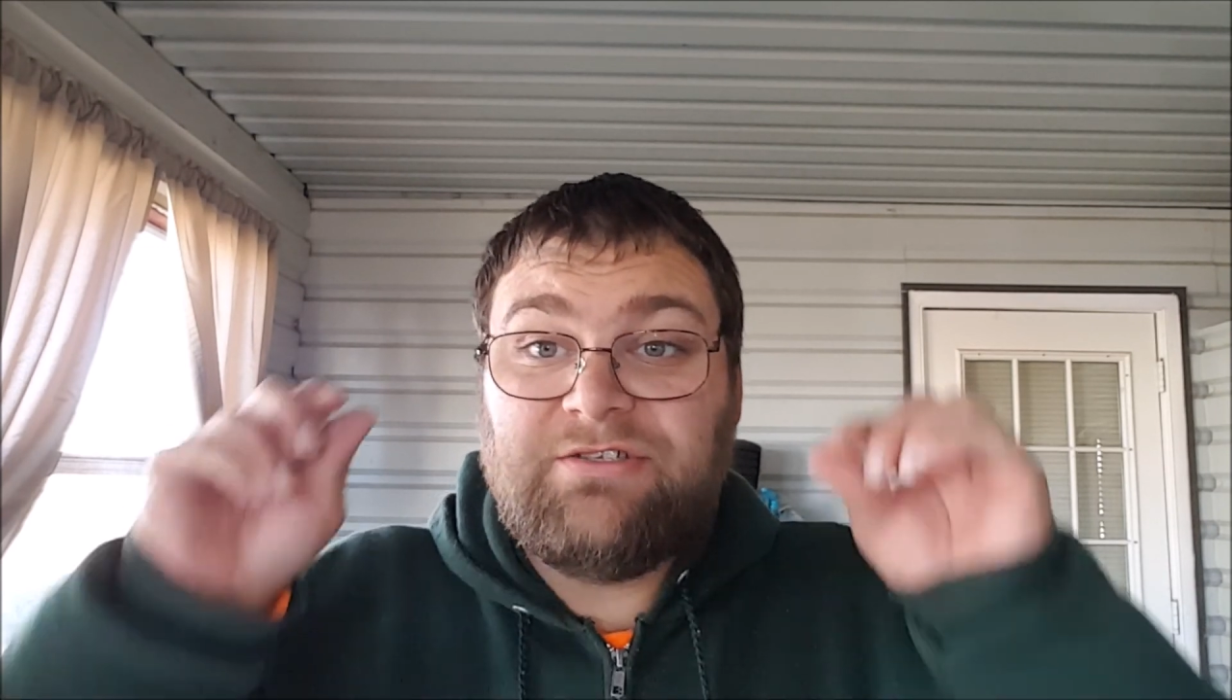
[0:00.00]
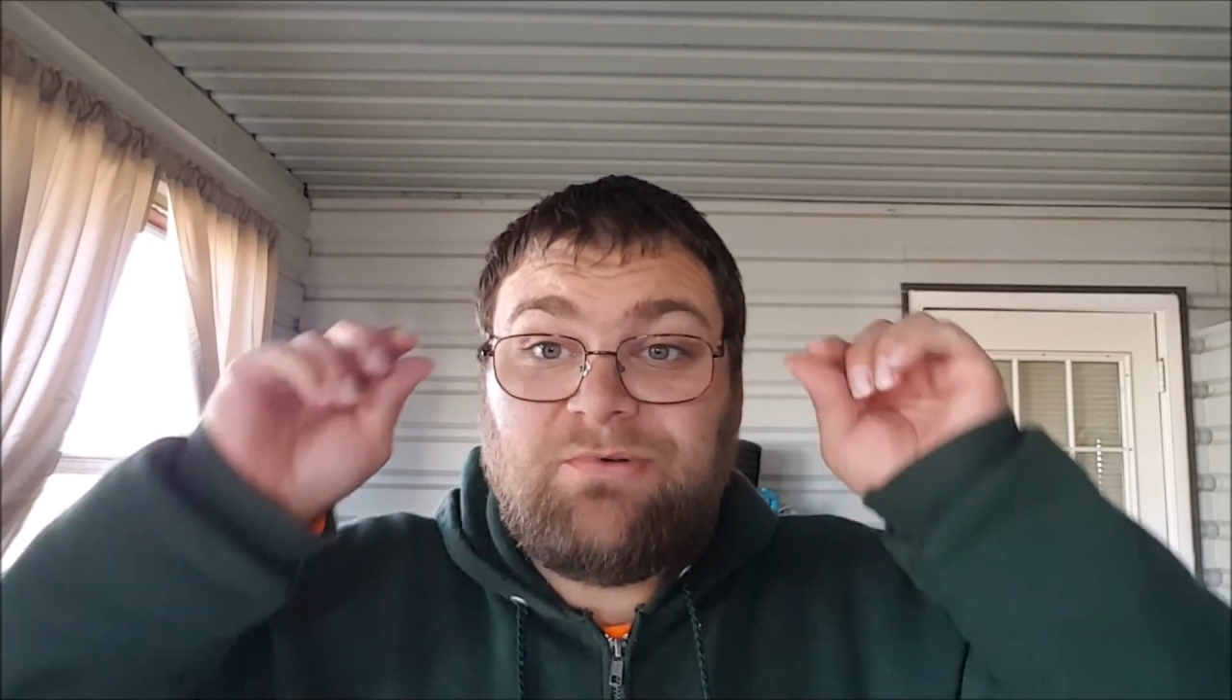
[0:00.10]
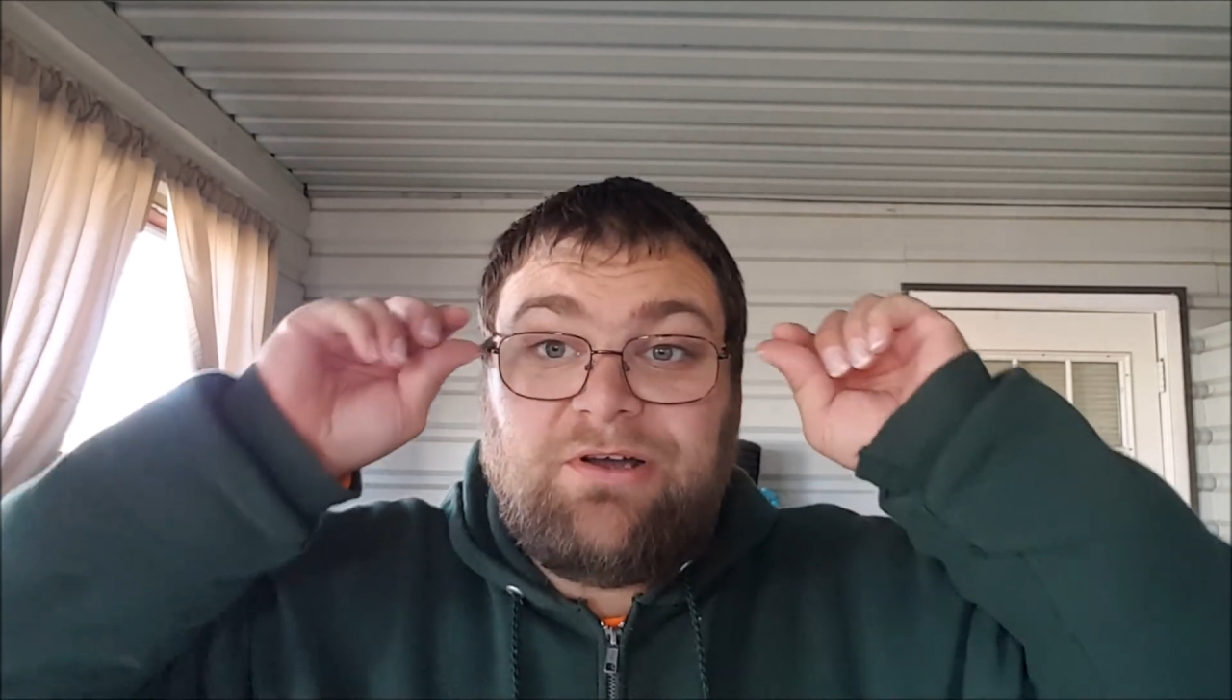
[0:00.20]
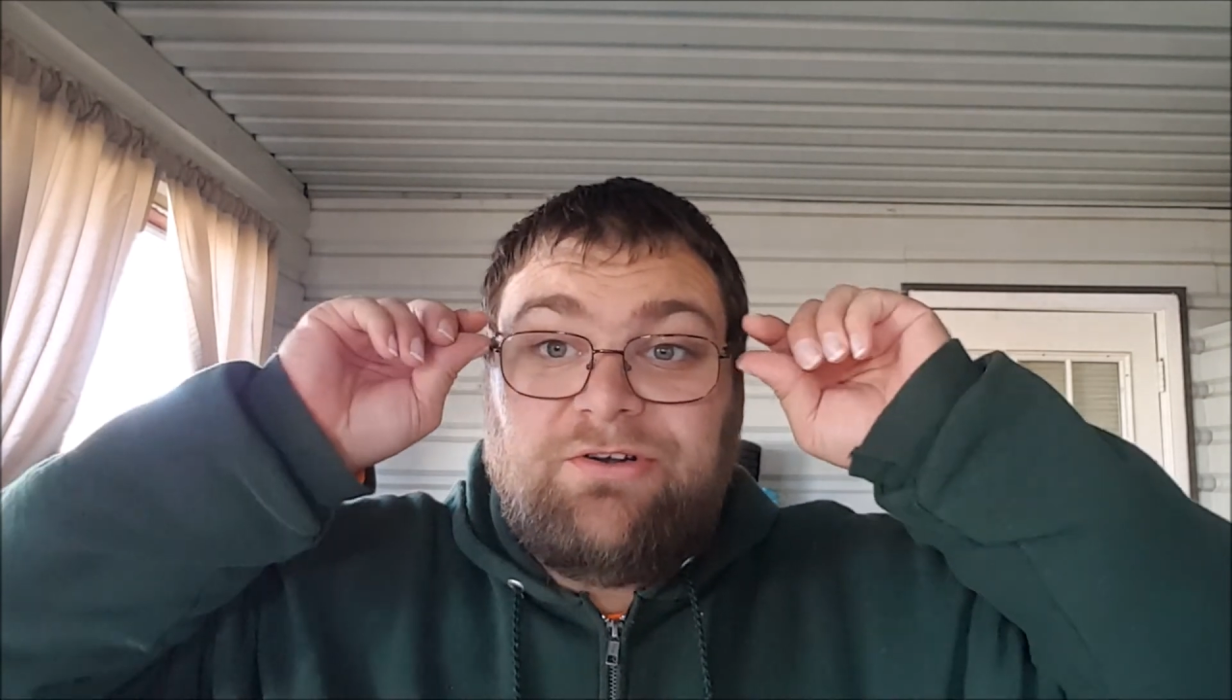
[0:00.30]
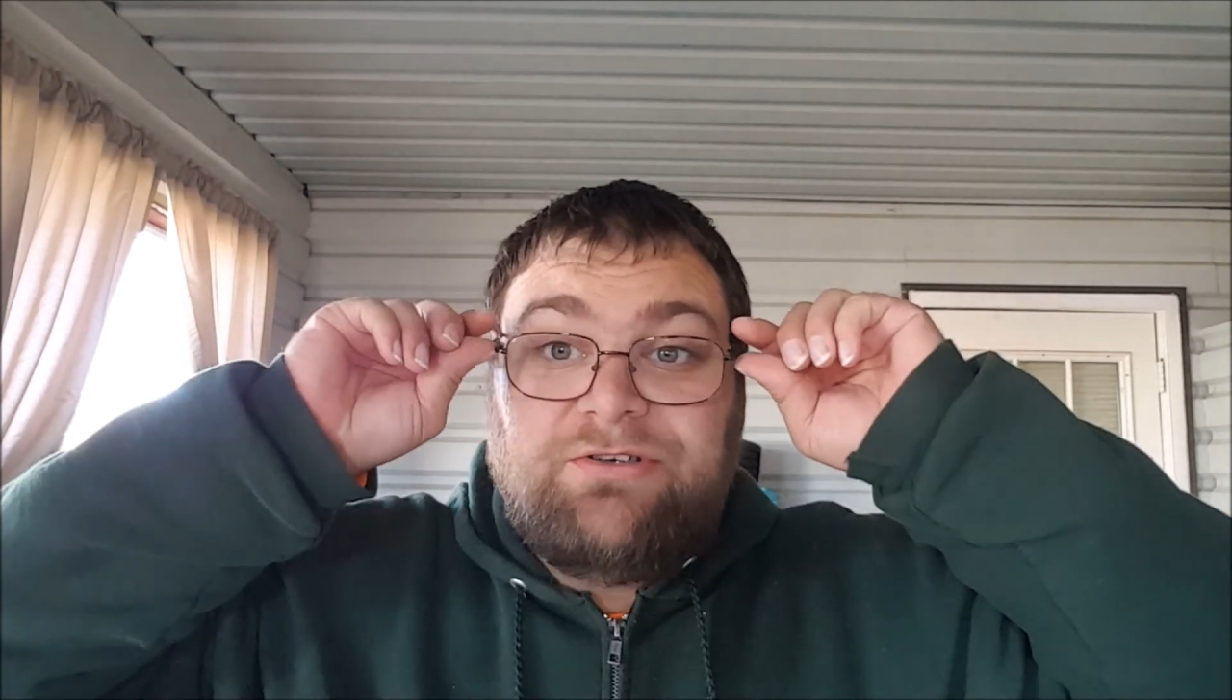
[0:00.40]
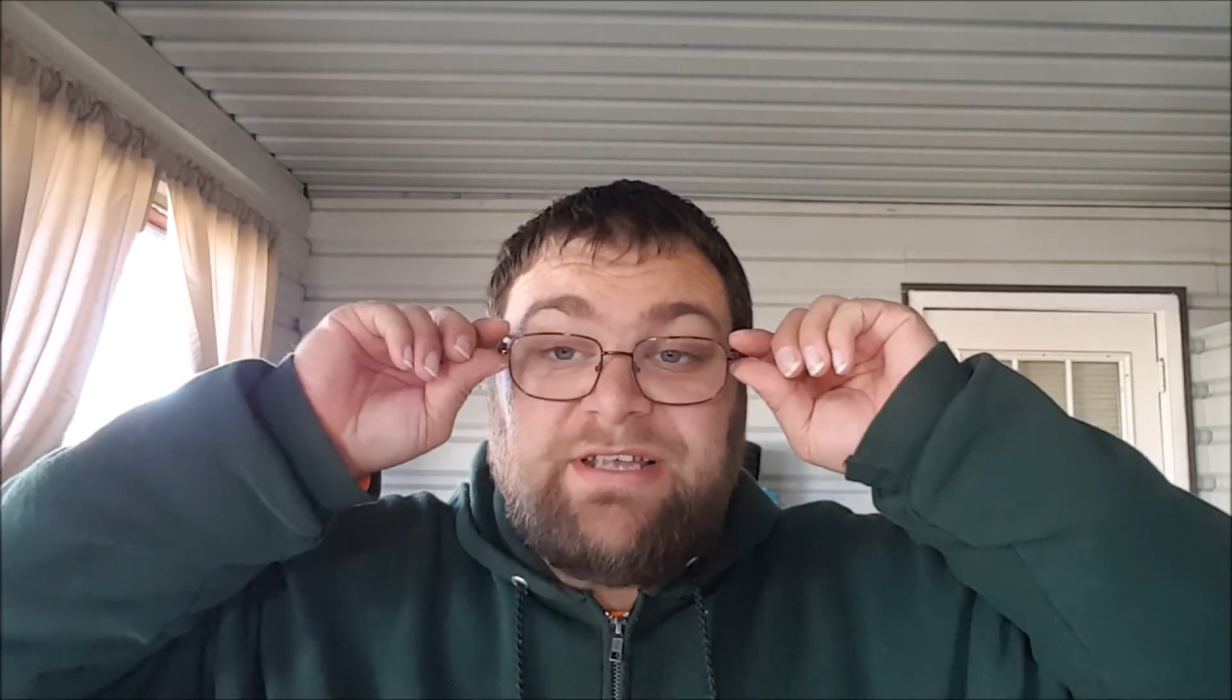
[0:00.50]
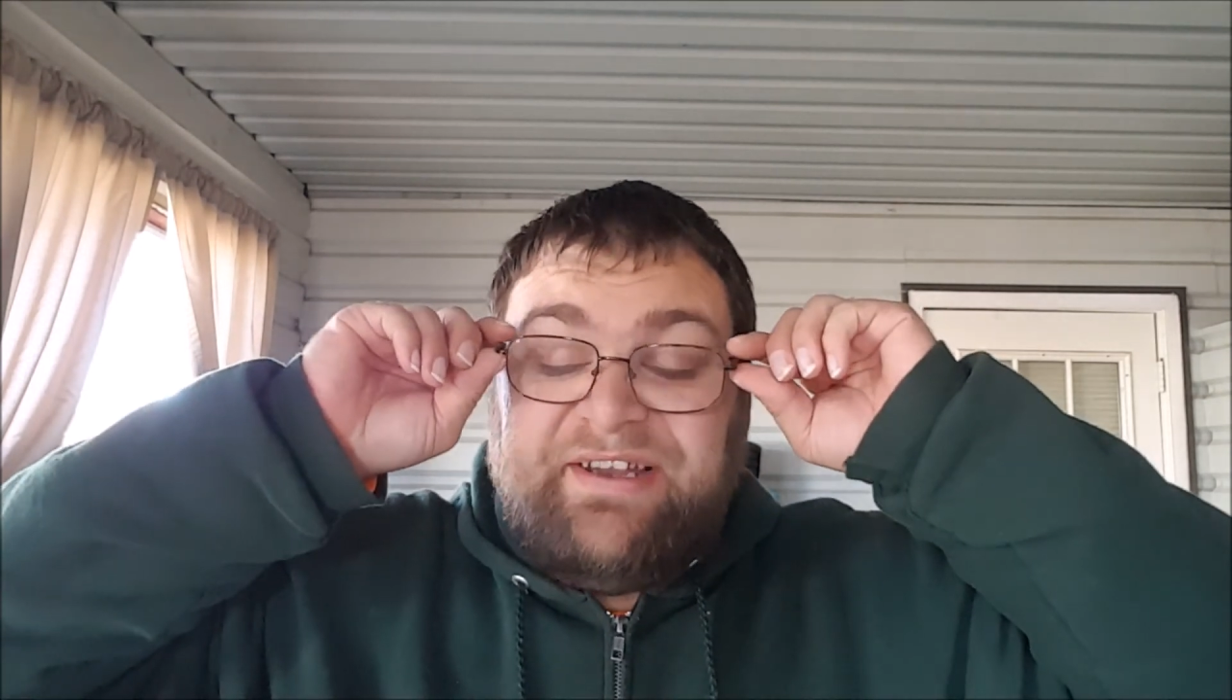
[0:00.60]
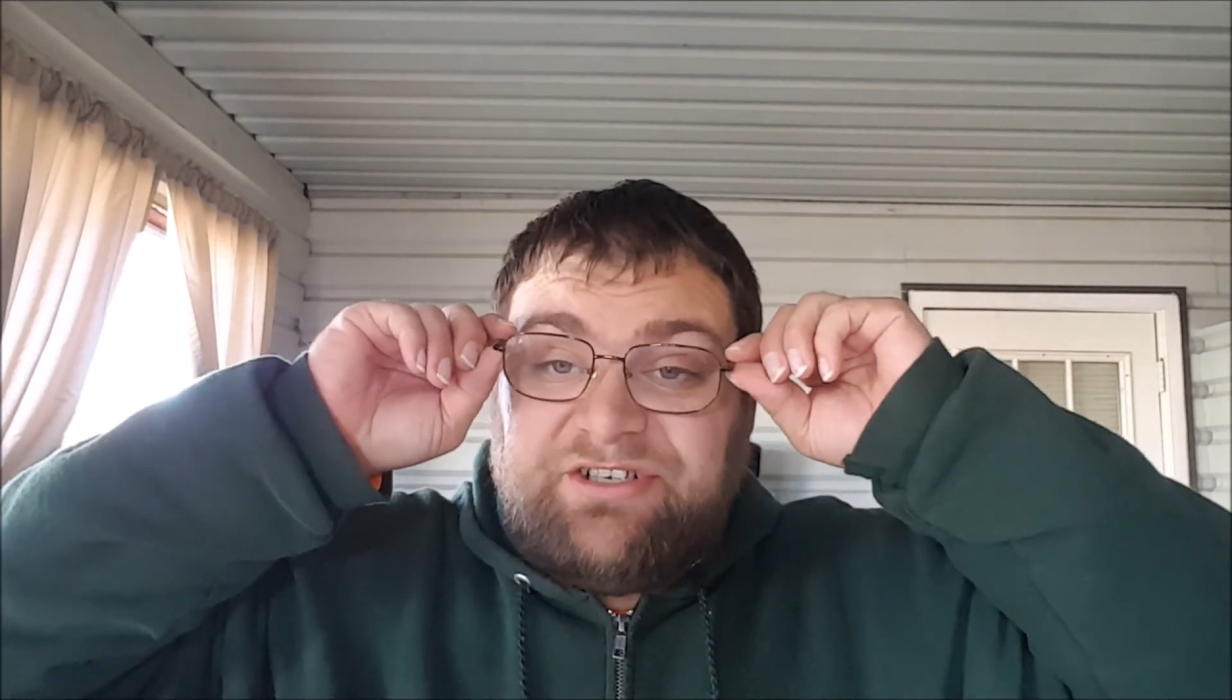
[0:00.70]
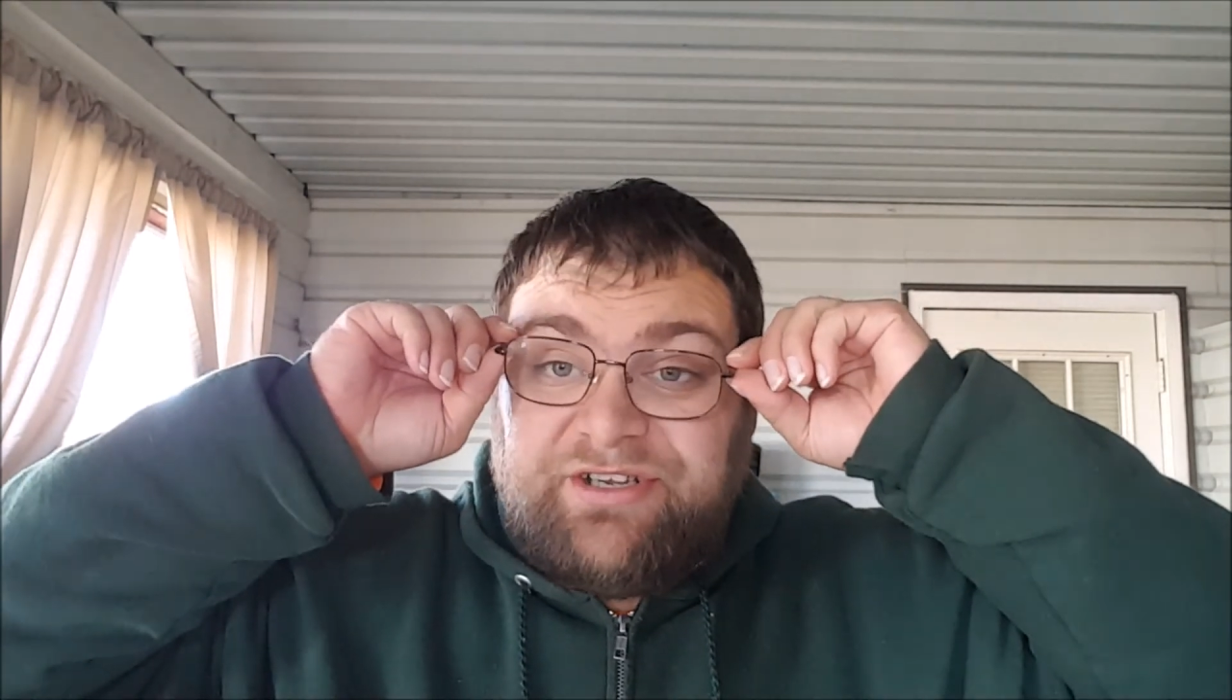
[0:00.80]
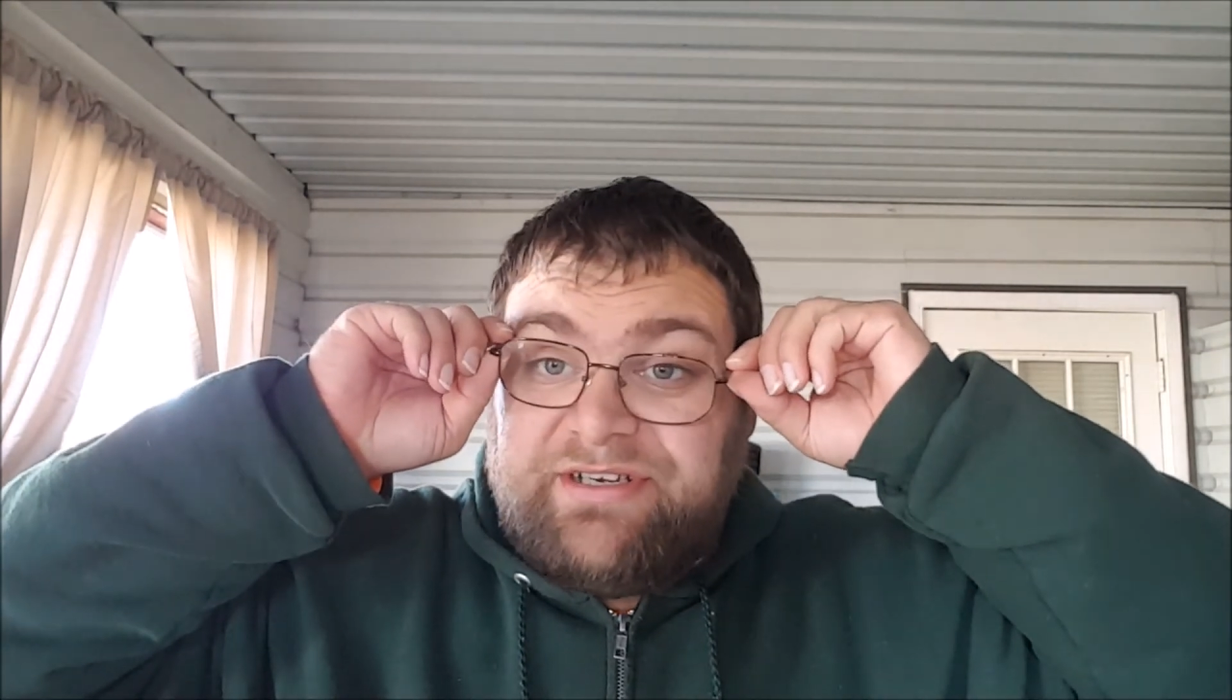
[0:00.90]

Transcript: waters actually